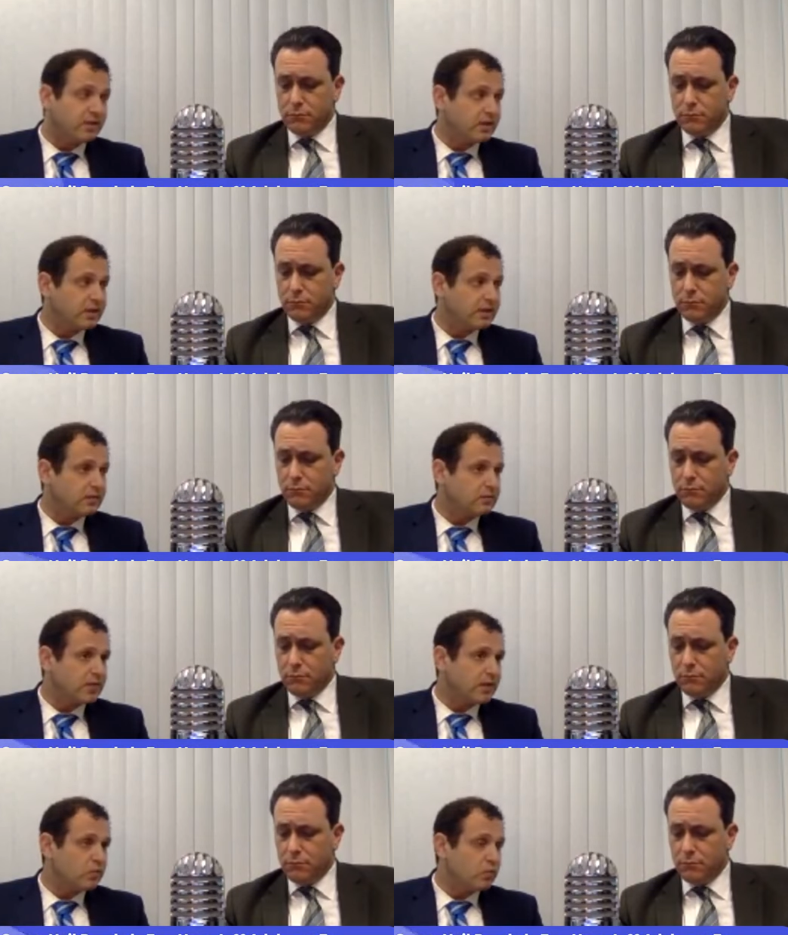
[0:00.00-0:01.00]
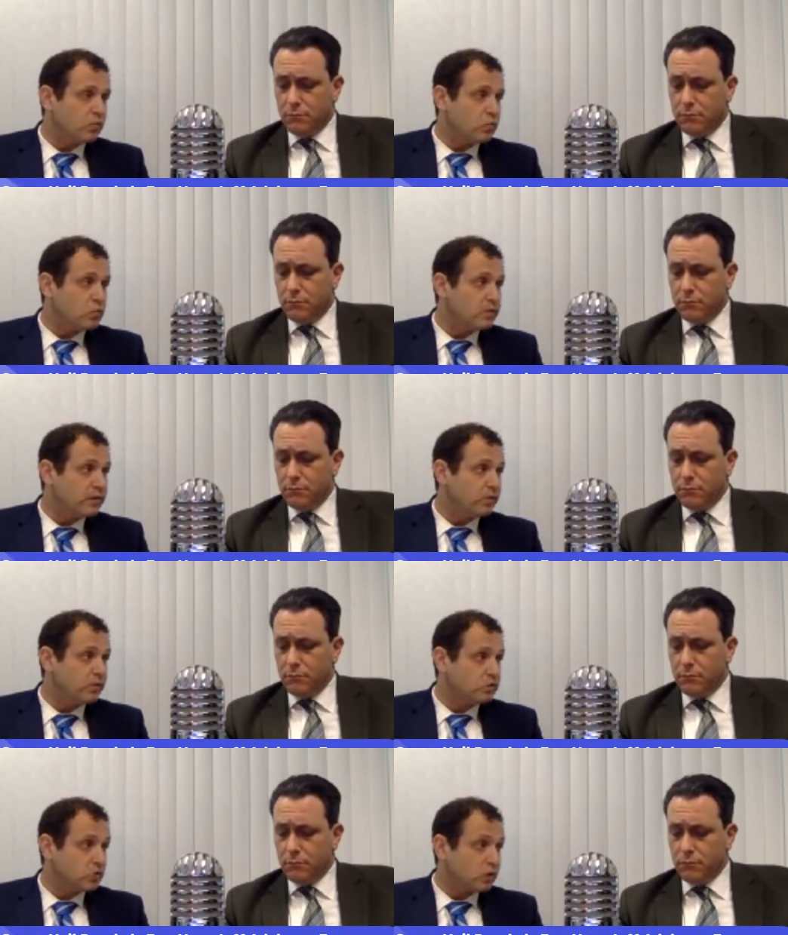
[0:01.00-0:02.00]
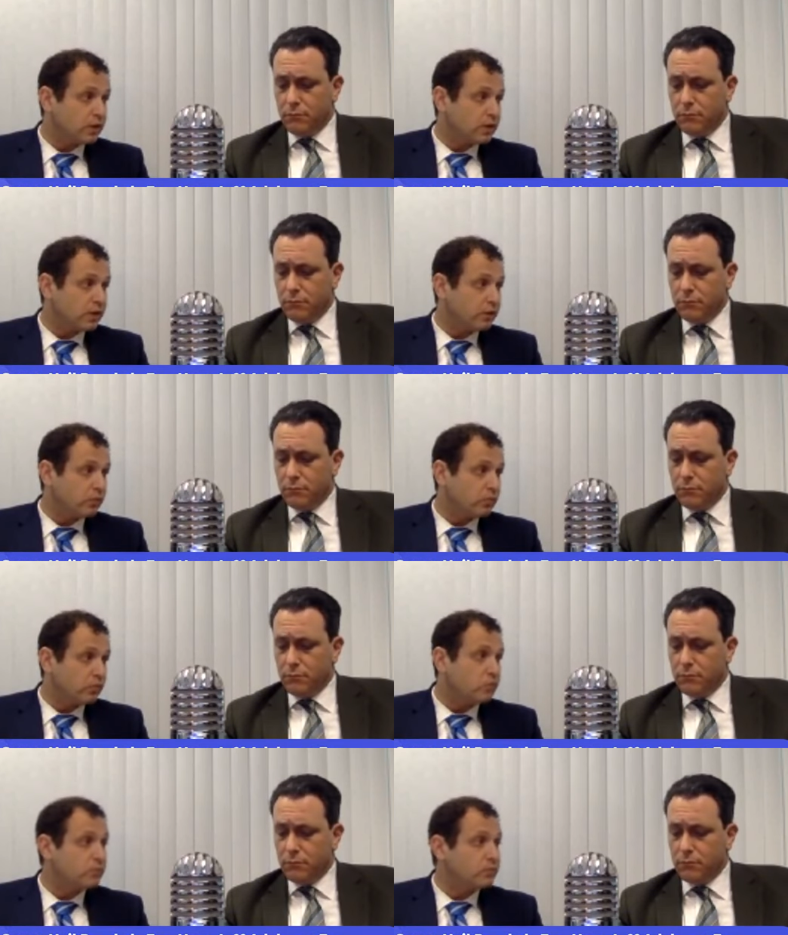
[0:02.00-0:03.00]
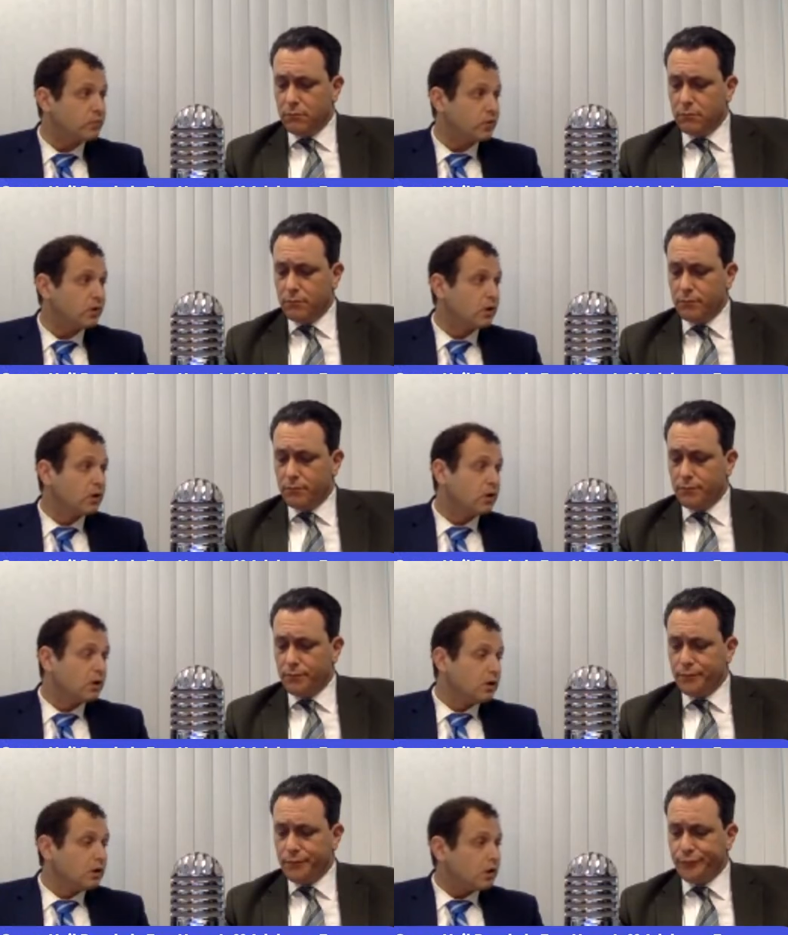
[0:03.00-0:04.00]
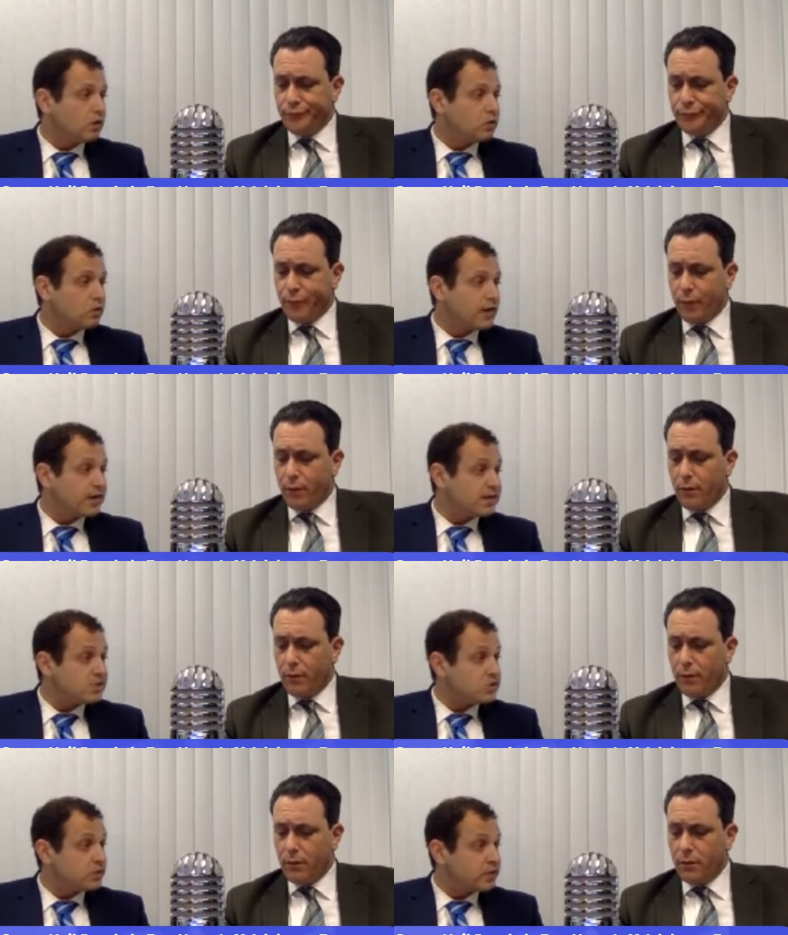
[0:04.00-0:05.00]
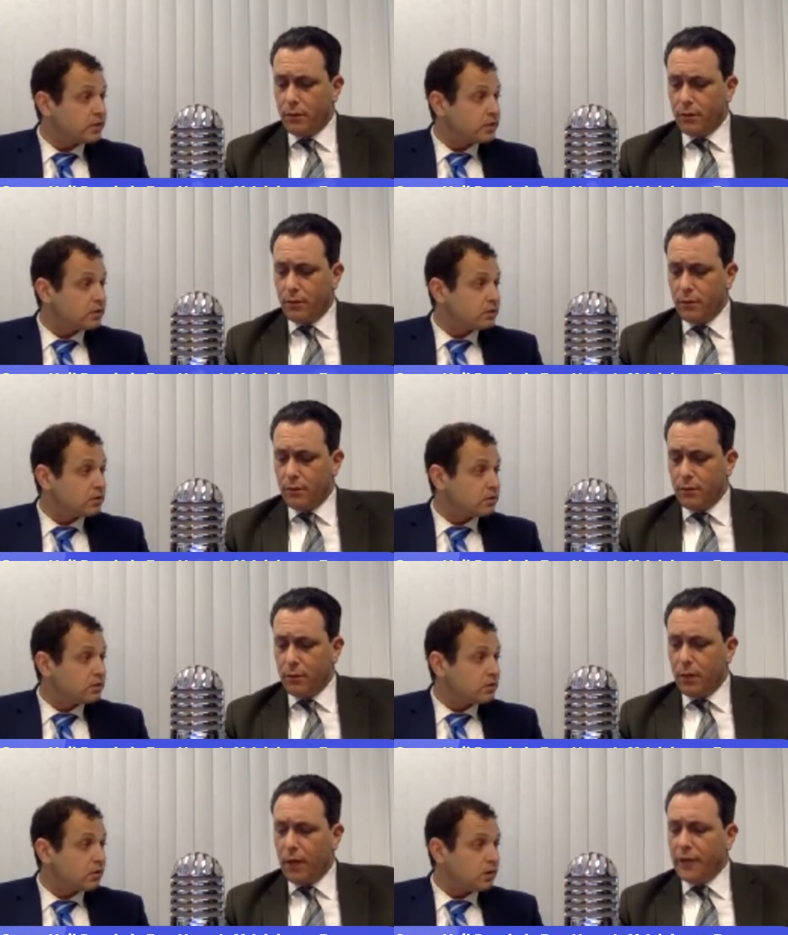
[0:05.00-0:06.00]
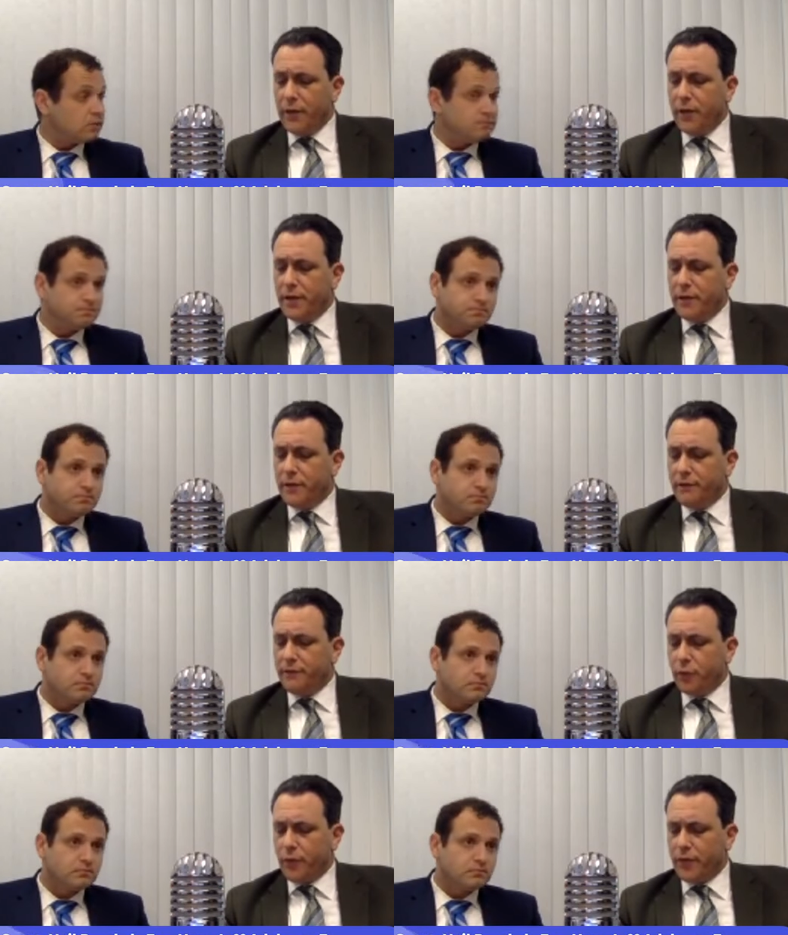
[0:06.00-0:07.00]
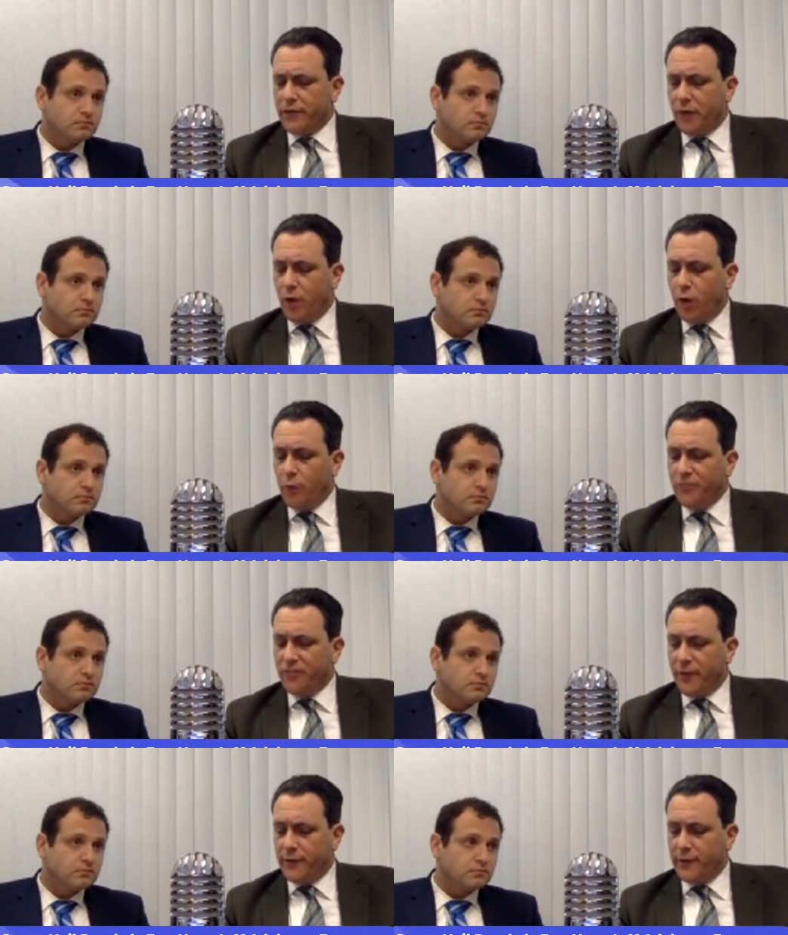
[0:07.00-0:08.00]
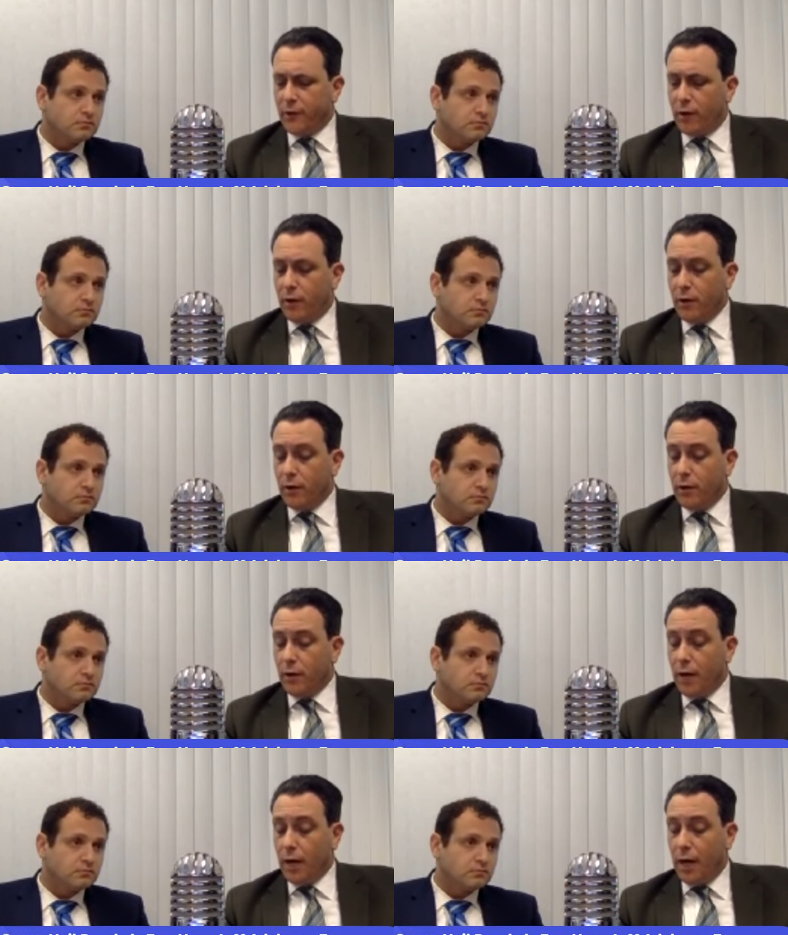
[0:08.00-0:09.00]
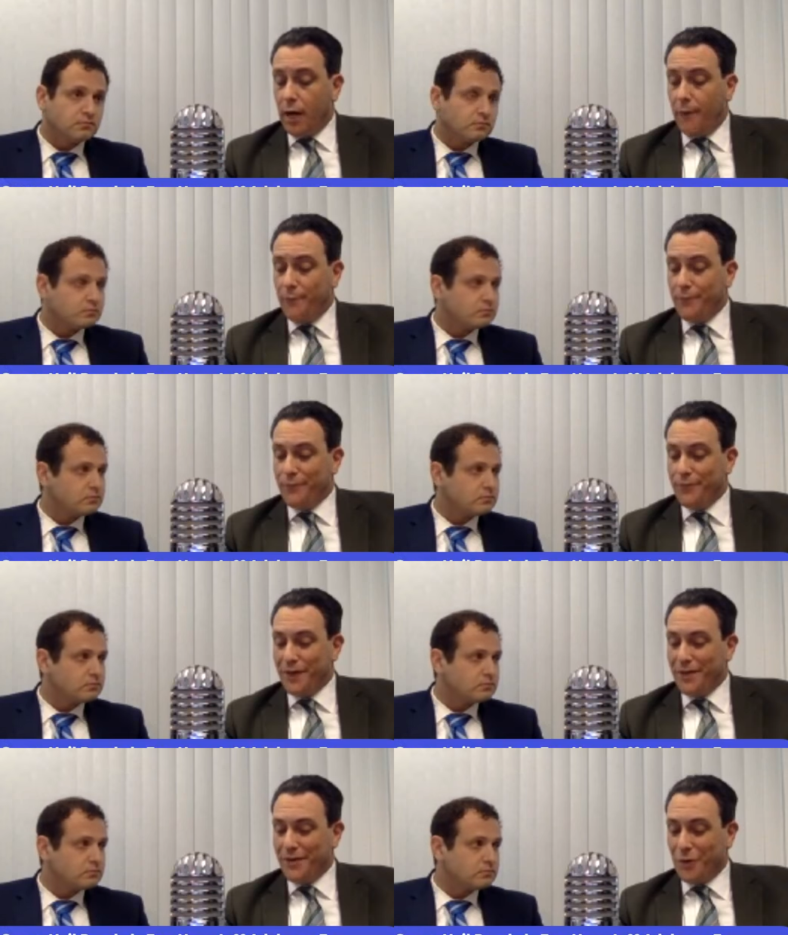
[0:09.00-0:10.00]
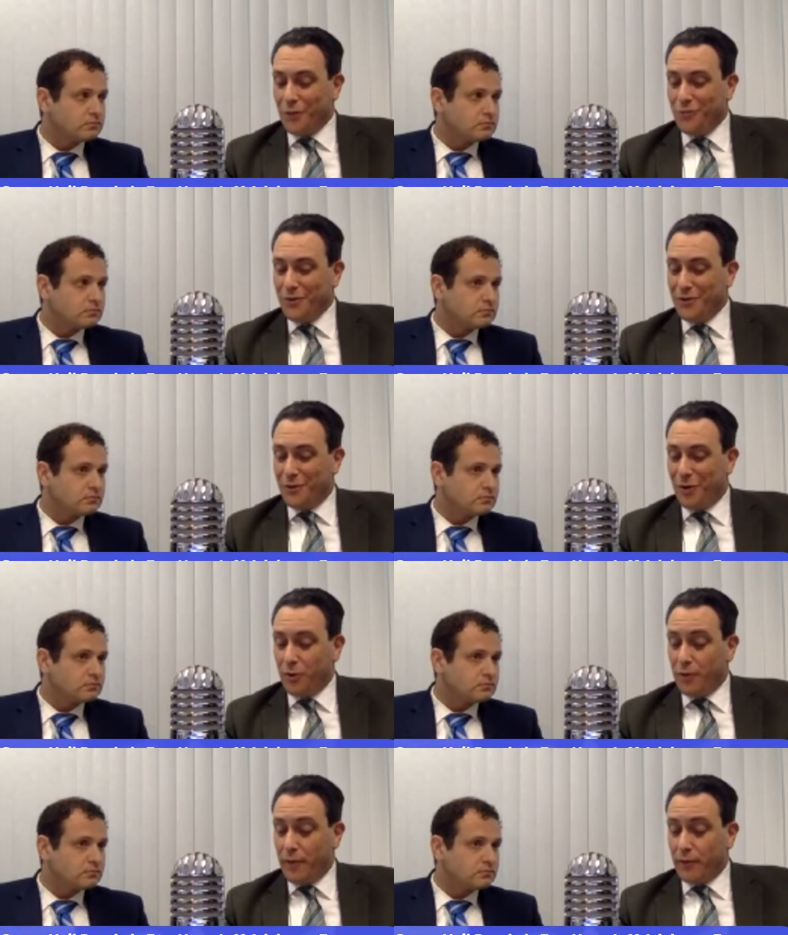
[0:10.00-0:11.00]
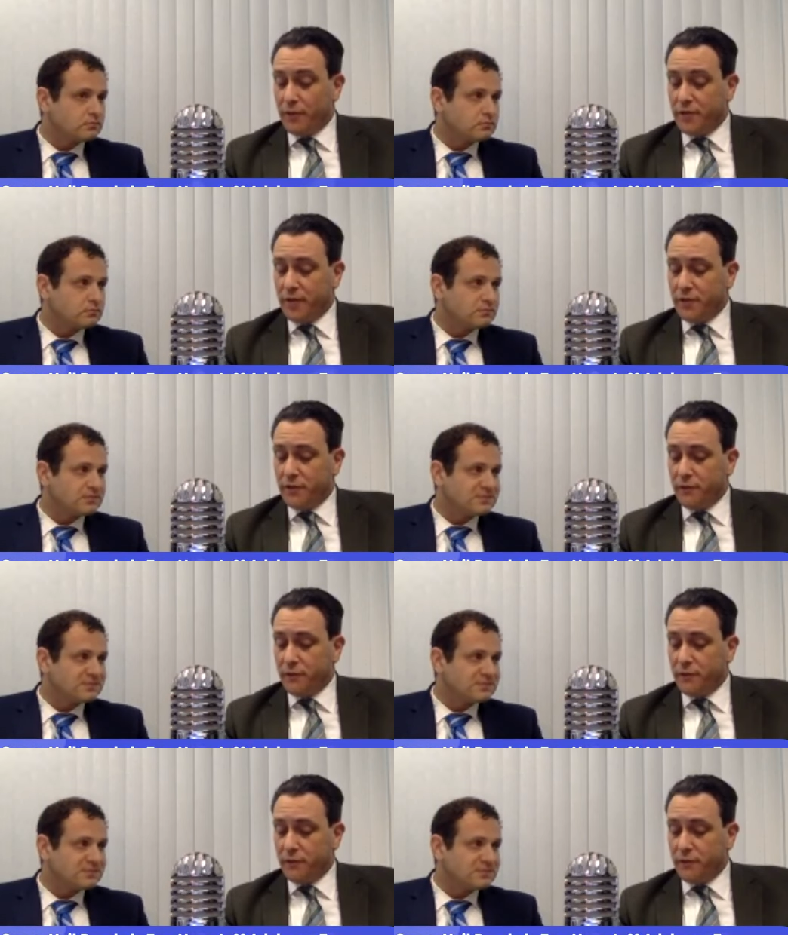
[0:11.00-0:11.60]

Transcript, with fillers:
Speaker 1: it get that were removed and withdrawn and removed from your uh, credit history.
Speaker 2: Um, I know, and you know, Florida has the homestead law. Um, homestead law will not protect you